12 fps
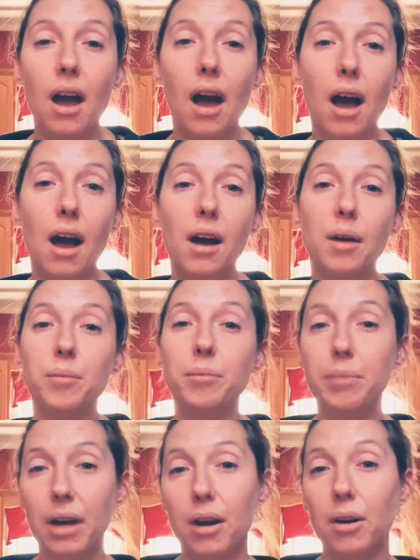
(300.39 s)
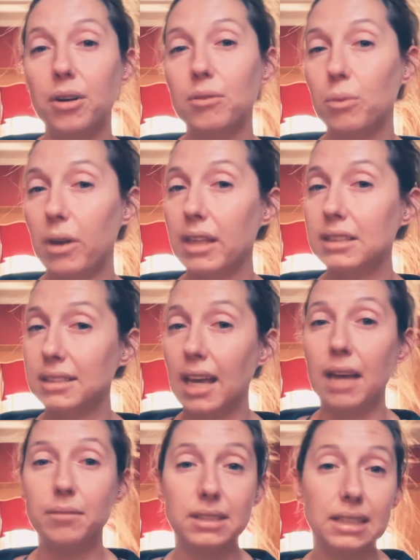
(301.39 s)
But when it's
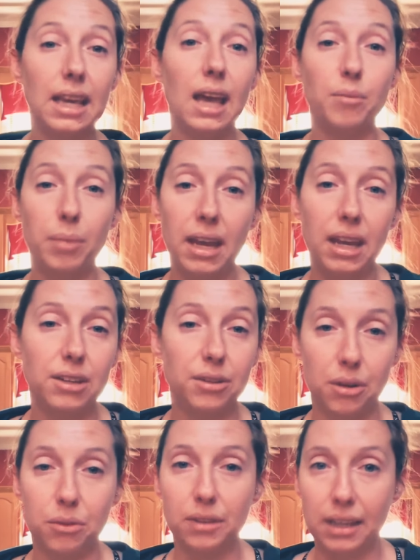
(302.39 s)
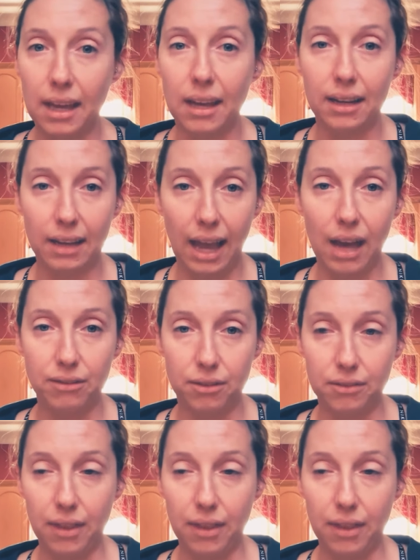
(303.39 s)
time to get paid, you're only getting half of